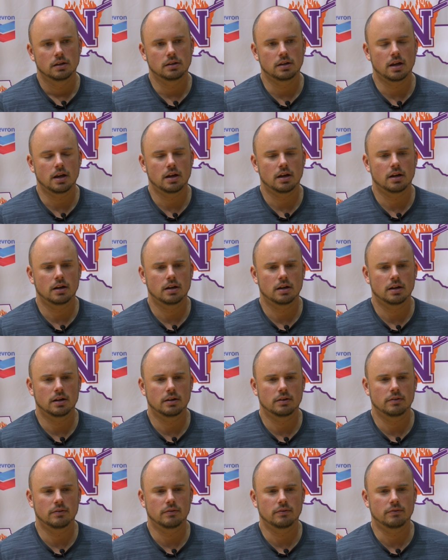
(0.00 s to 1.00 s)
Yeah,
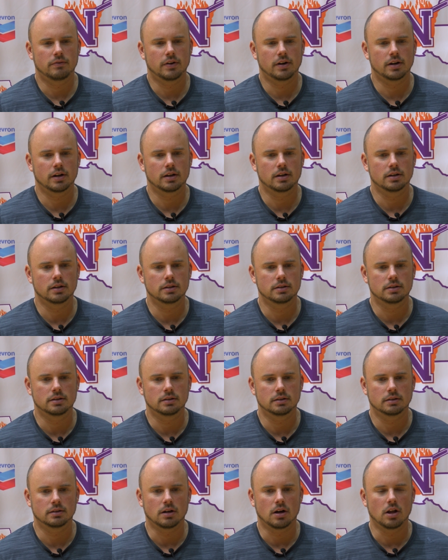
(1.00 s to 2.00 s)
uh, very good
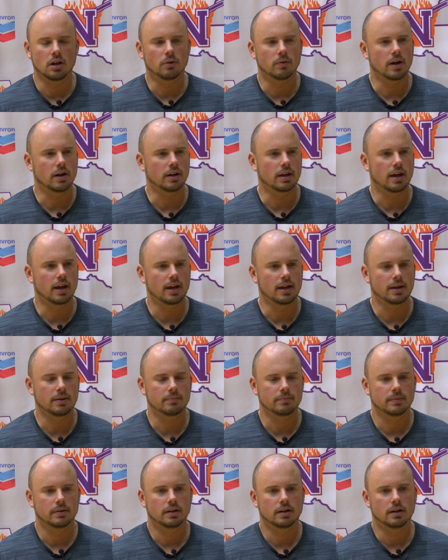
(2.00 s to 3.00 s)
all around
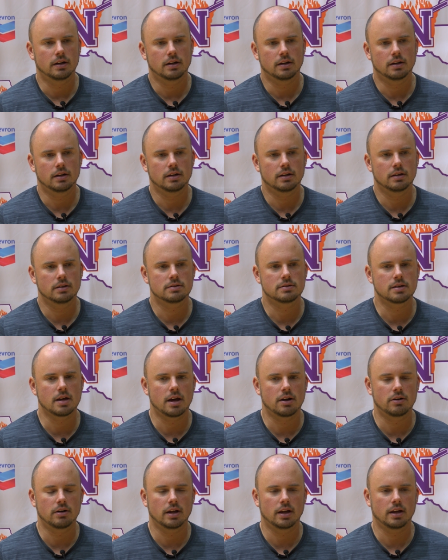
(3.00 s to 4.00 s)
game uh,
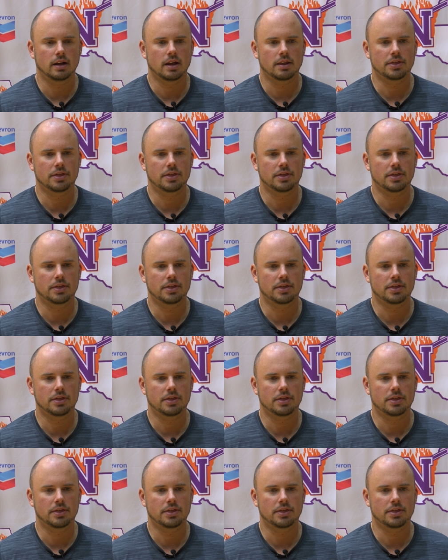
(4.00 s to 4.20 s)
Saturday.